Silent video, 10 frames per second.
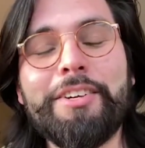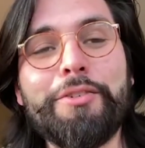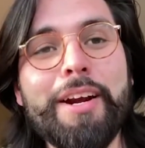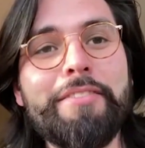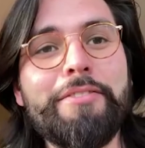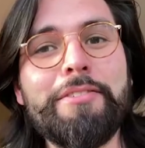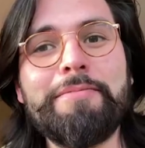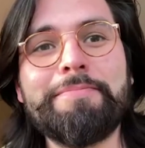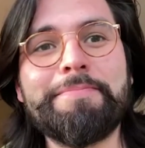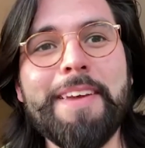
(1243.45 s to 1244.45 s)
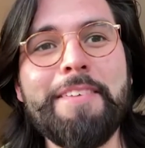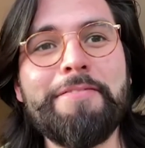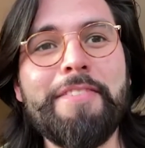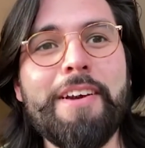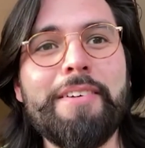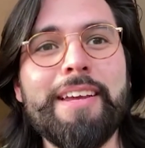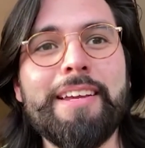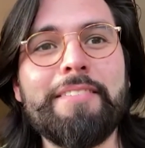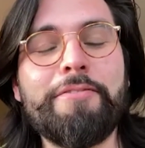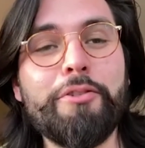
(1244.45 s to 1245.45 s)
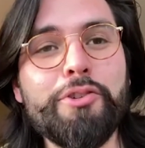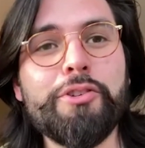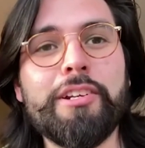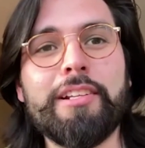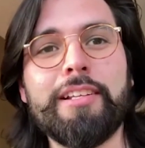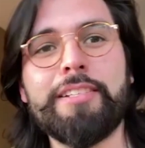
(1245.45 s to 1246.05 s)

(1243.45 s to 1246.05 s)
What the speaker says: grateful and very fortunate